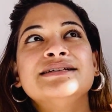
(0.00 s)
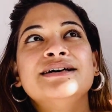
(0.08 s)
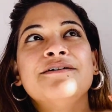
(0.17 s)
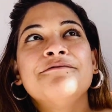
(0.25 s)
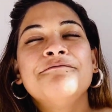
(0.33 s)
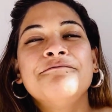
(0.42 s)

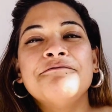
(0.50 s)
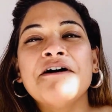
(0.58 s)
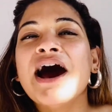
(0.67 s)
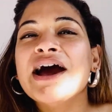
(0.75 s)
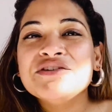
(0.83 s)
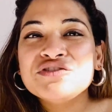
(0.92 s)

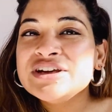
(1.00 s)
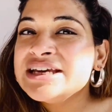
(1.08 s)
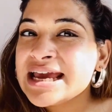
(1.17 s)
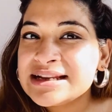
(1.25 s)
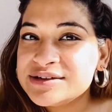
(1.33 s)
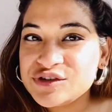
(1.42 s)
fiery
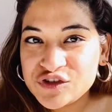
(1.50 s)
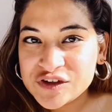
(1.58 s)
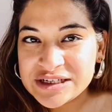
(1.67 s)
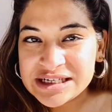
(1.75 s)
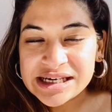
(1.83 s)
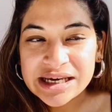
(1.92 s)

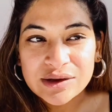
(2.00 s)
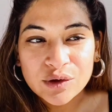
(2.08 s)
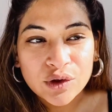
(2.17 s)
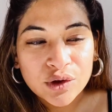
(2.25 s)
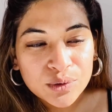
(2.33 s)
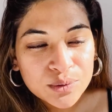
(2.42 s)
energy in
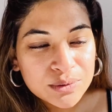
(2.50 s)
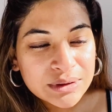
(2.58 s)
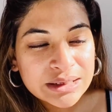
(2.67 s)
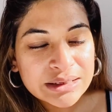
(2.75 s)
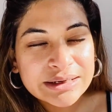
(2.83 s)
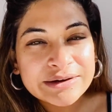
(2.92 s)
you
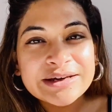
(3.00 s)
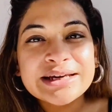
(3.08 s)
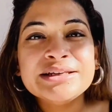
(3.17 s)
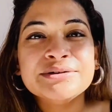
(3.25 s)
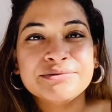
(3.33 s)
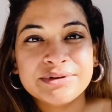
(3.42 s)

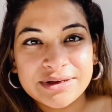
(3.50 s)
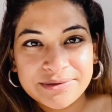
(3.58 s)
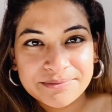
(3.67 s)
creatively.